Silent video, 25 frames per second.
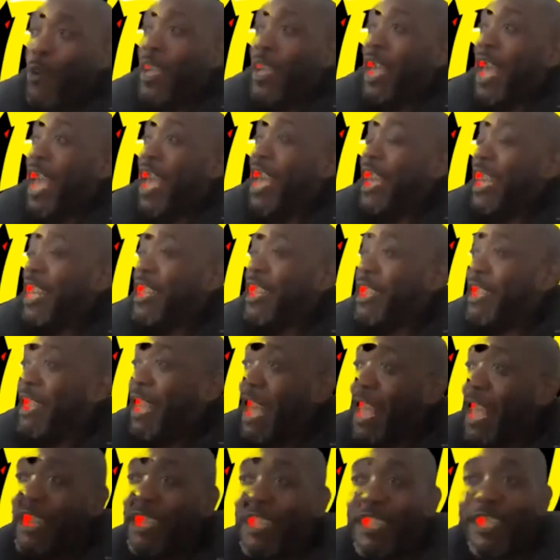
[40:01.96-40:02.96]
and get
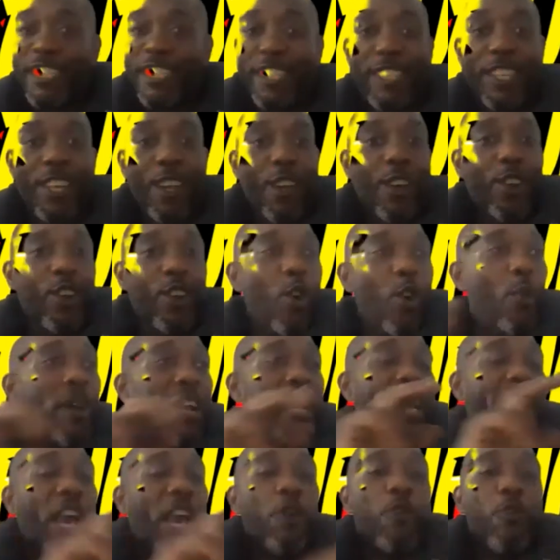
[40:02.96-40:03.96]
Intence, go and
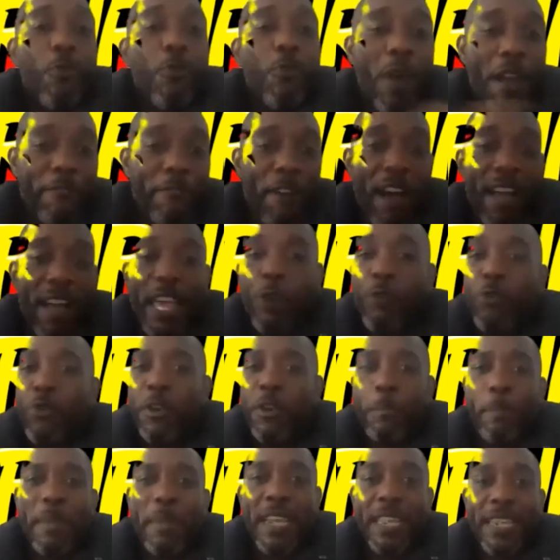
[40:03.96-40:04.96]
get whoever, I get all the
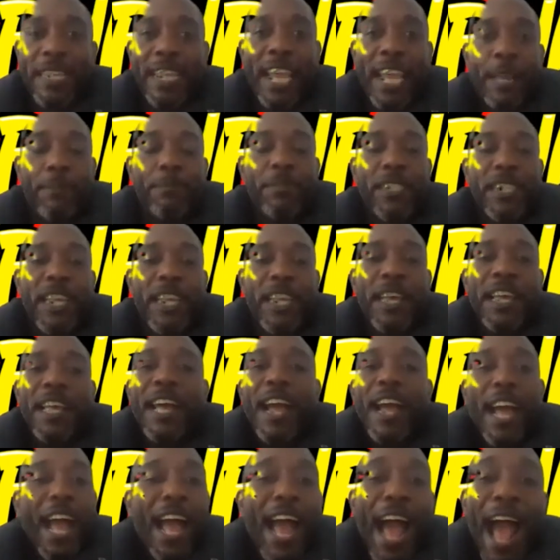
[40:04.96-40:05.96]
big names.
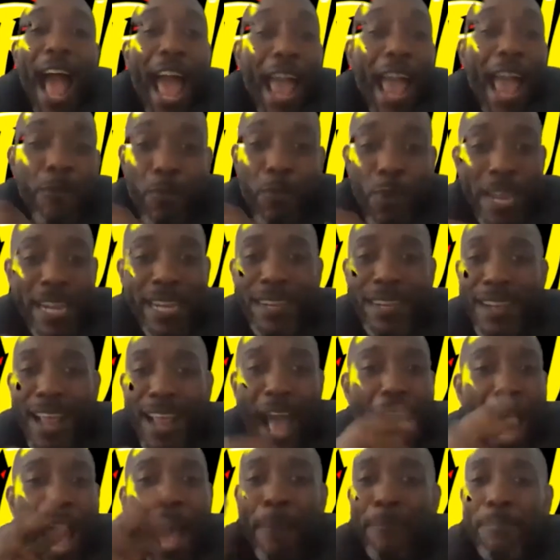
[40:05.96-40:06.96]
I win,
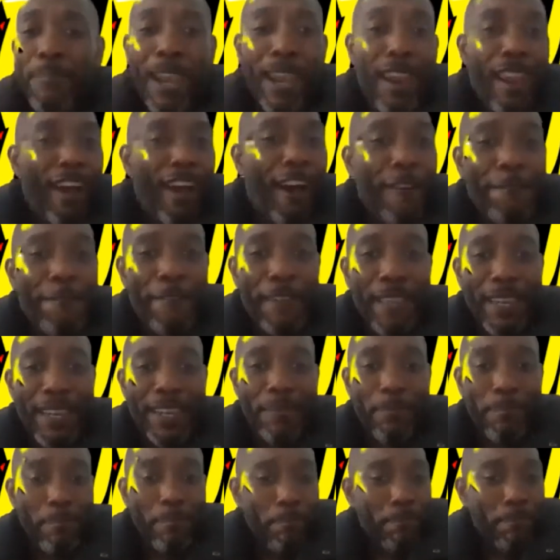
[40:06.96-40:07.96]
I'm laughing,
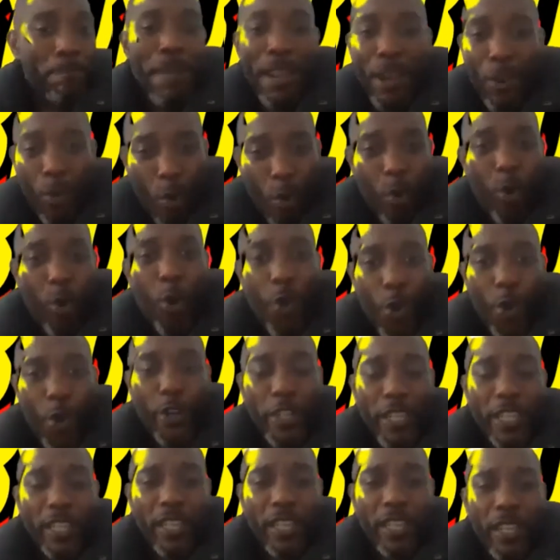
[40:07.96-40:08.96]
men look
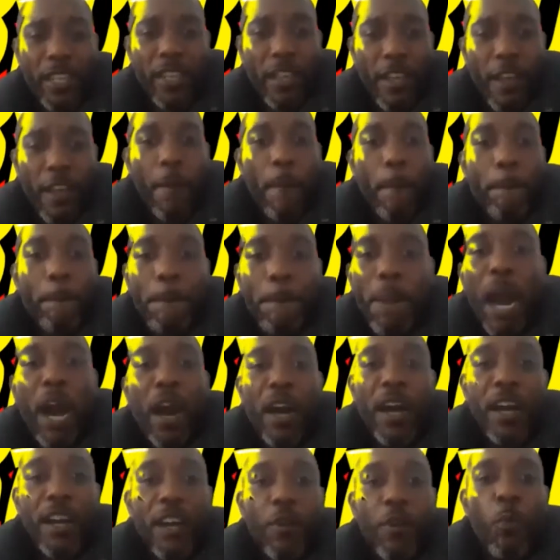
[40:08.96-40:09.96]
good. But
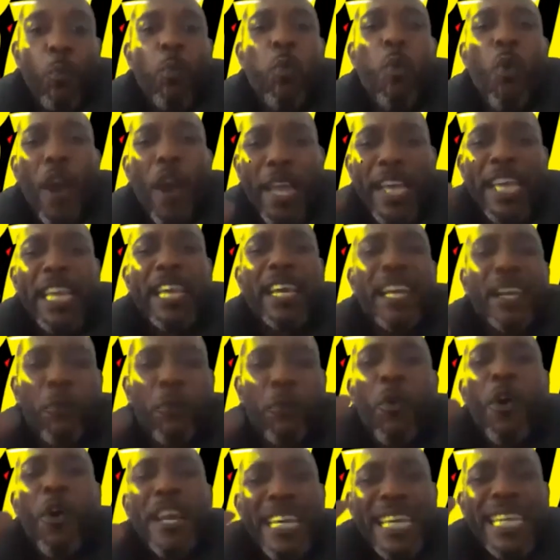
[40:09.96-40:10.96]
what,
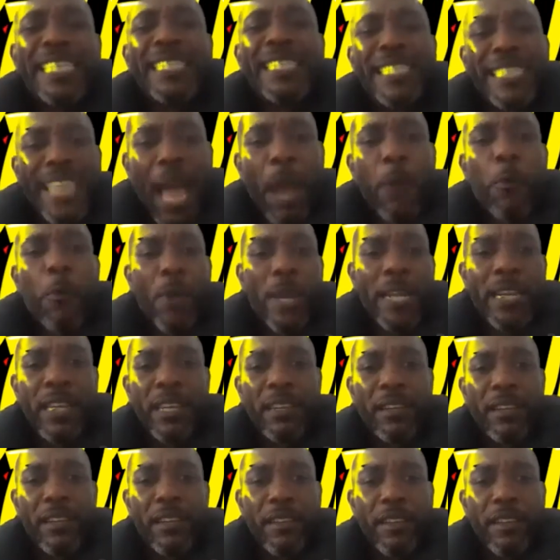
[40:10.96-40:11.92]
what is that win